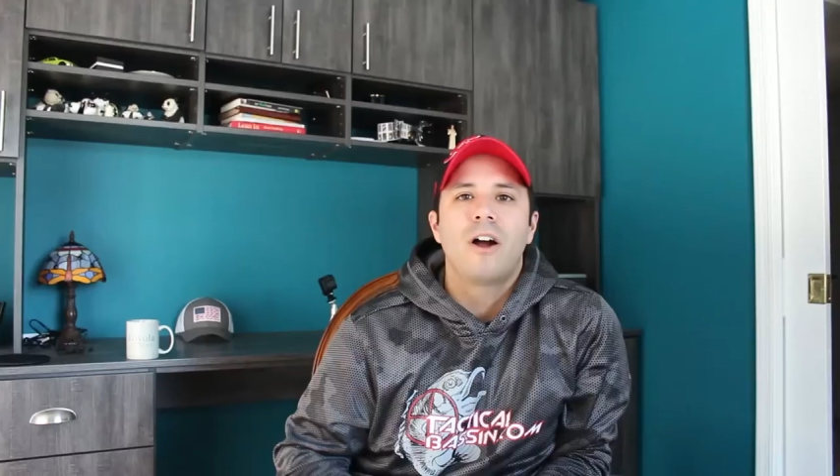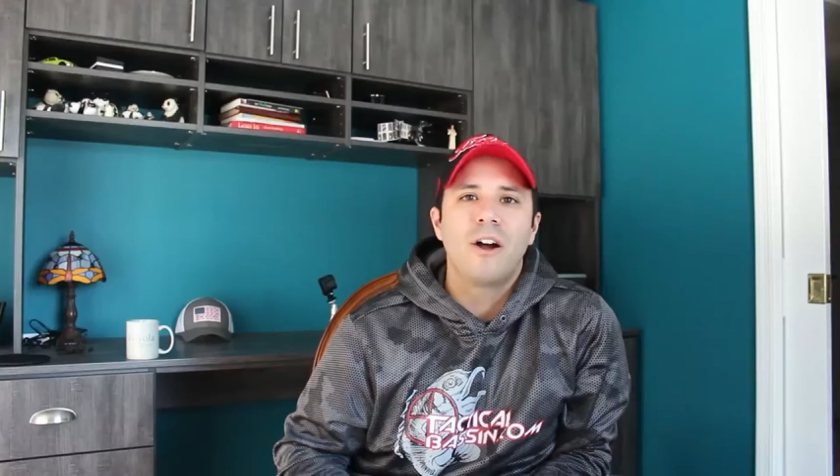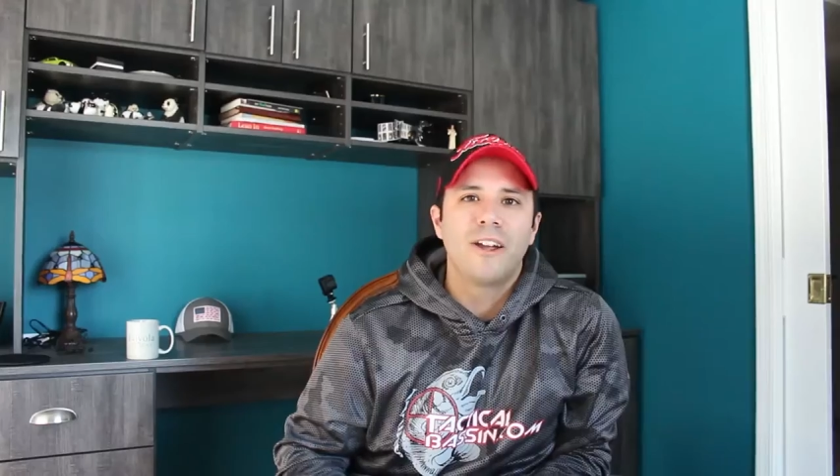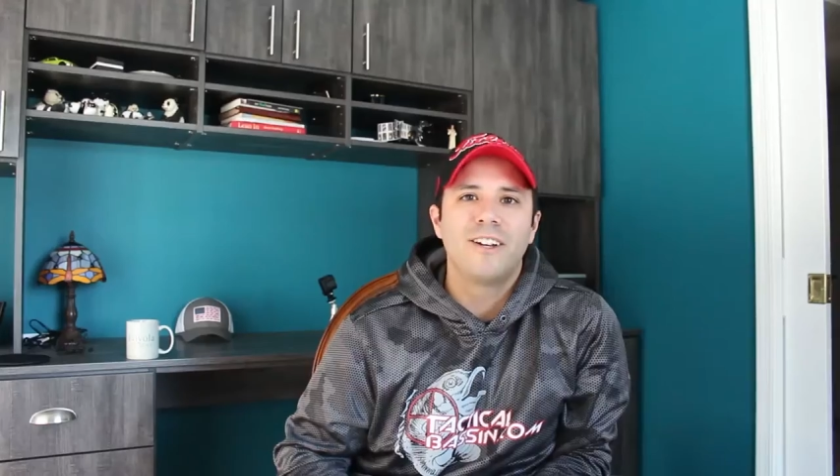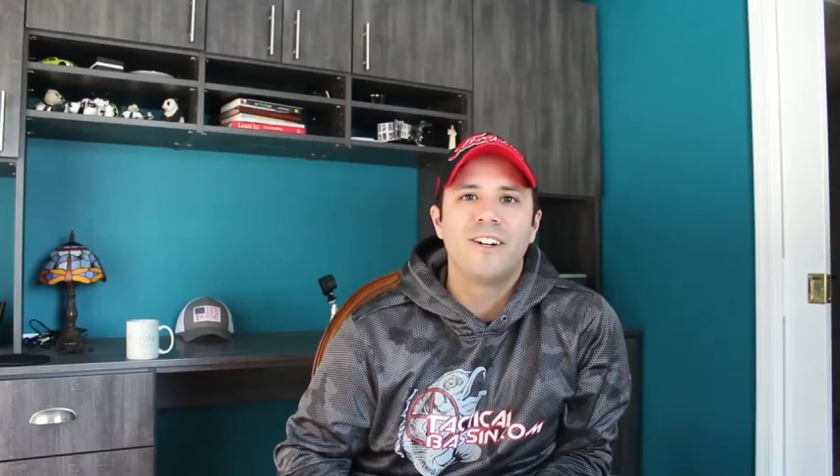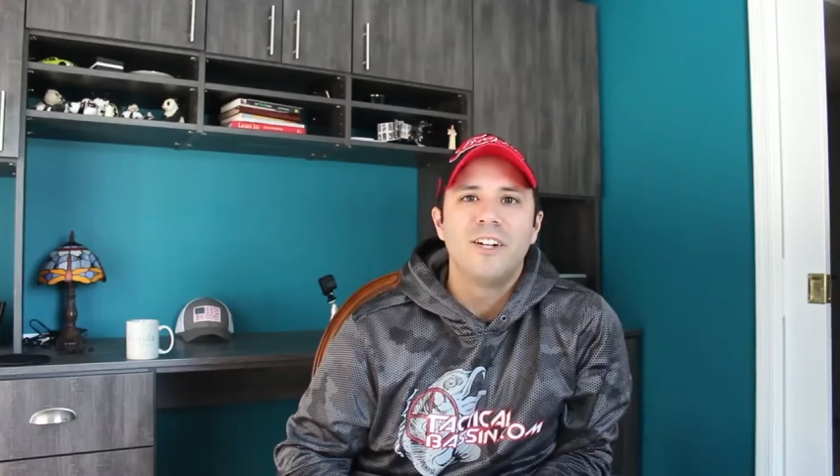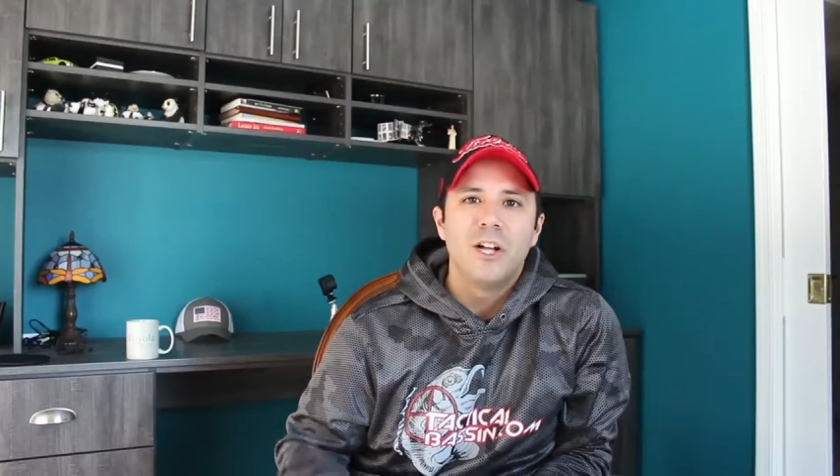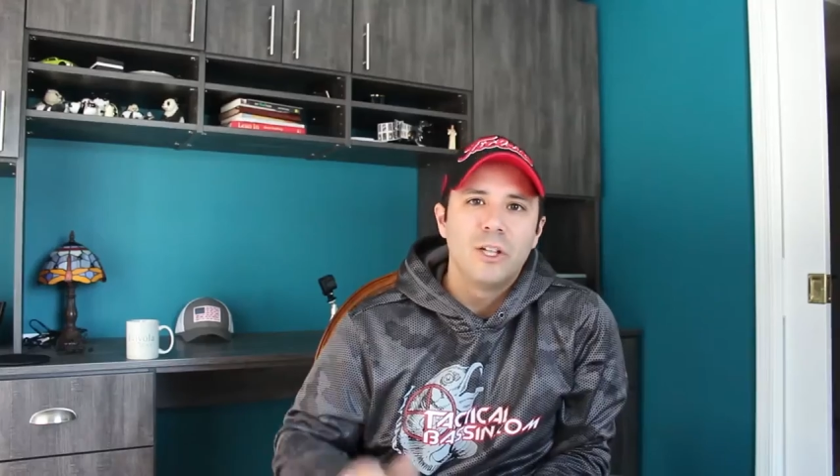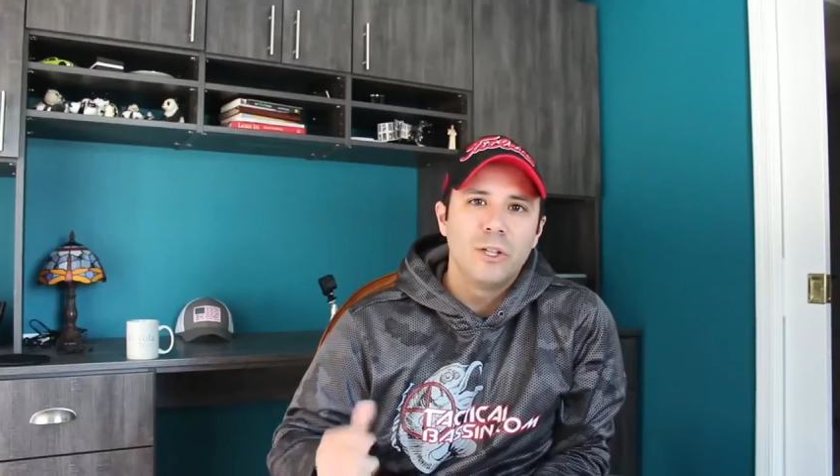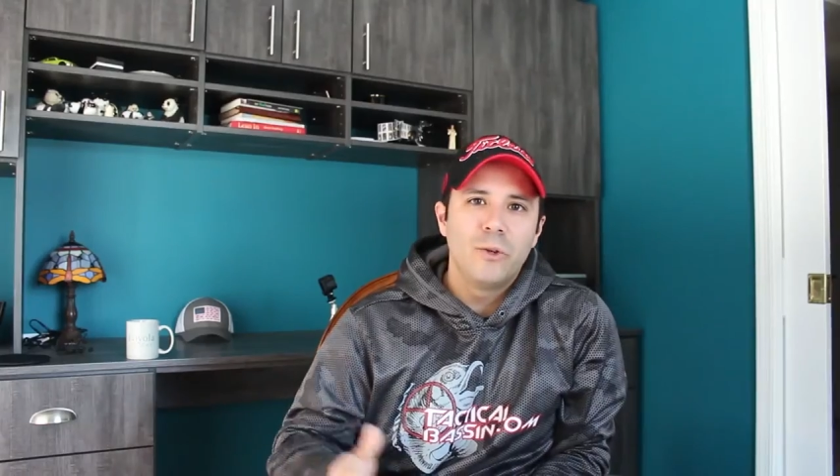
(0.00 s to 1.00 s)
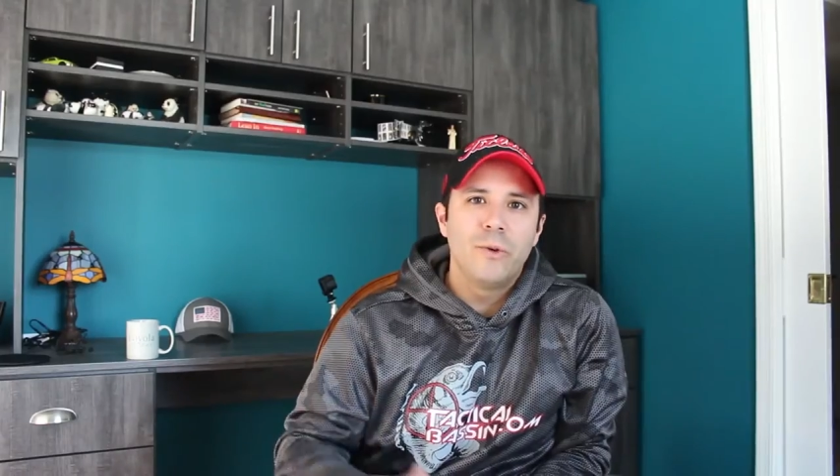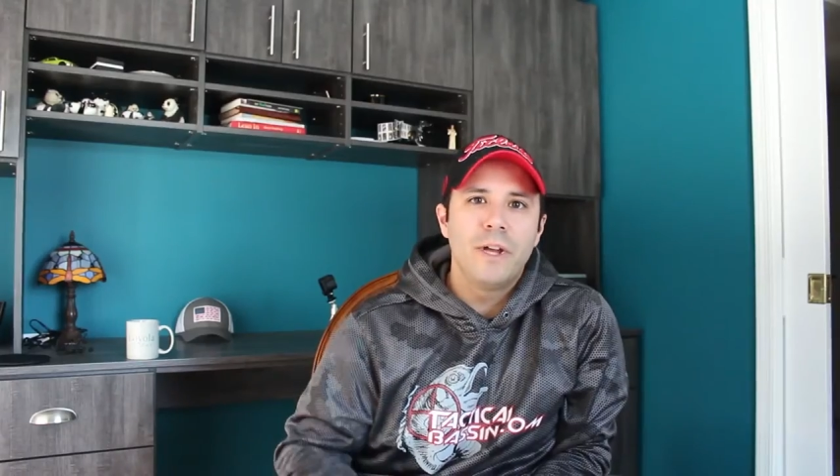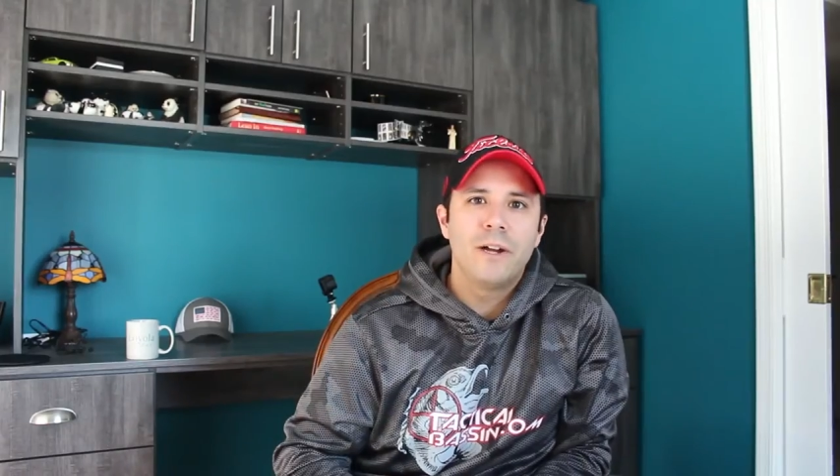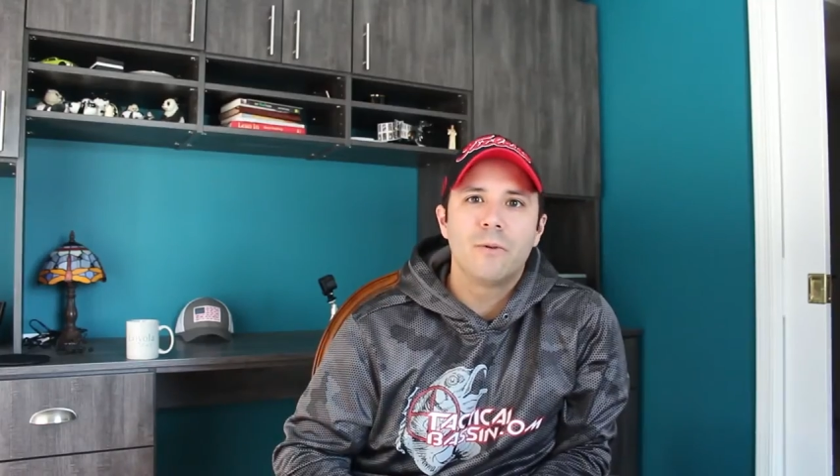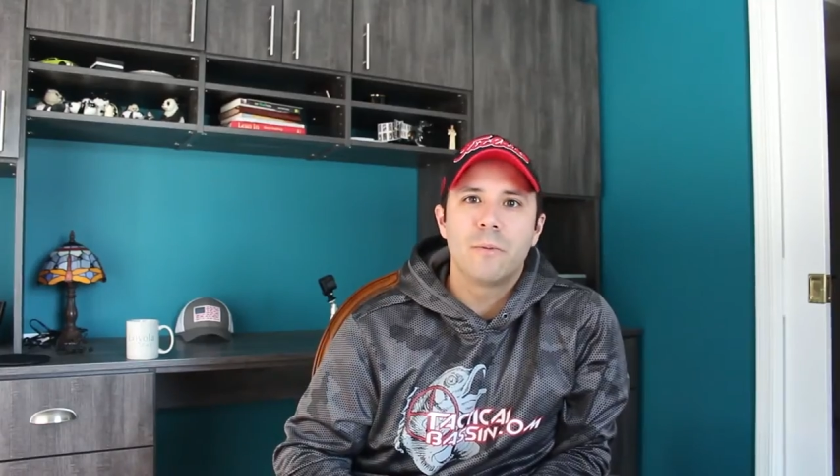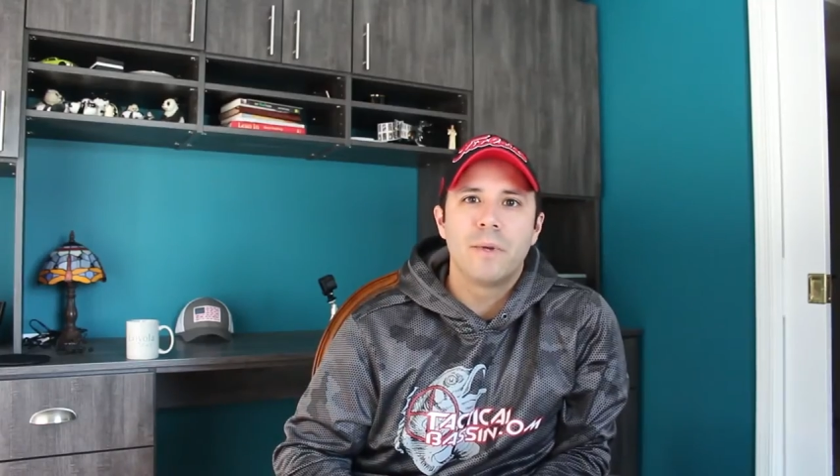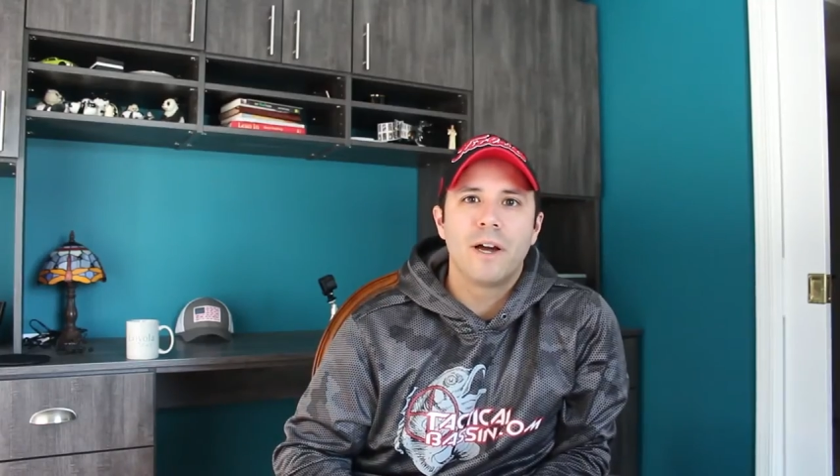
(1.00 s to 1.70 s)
Alright y'all, Lou here with